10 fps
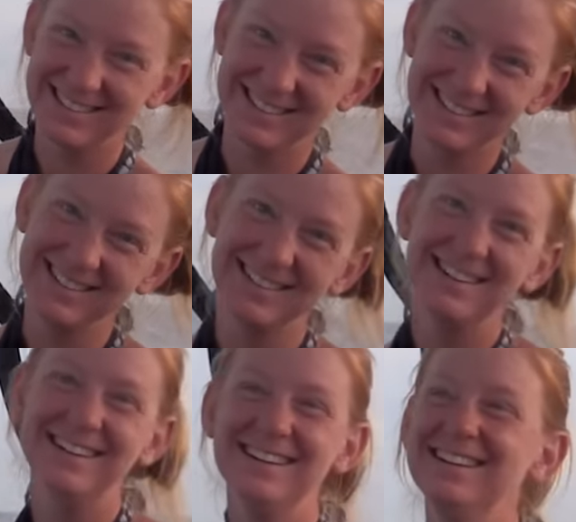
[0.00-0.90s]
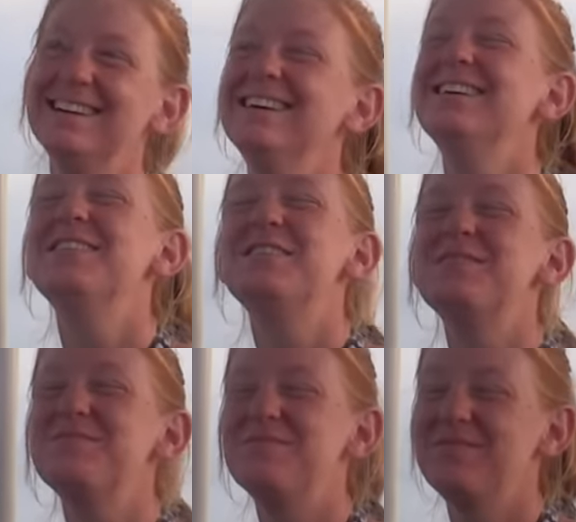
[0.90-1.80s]
That's a good
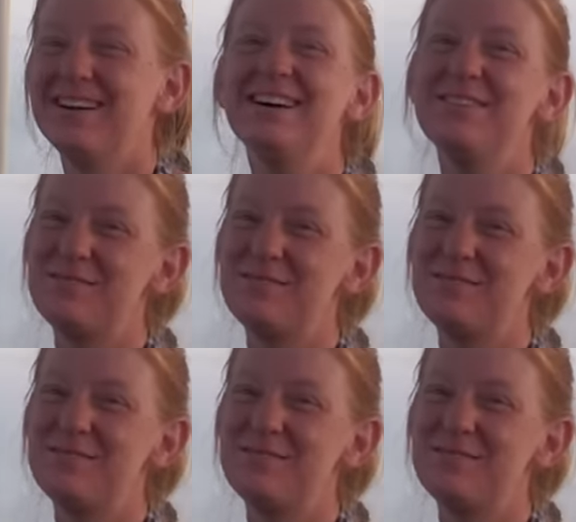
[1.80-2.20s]
celebration in my book.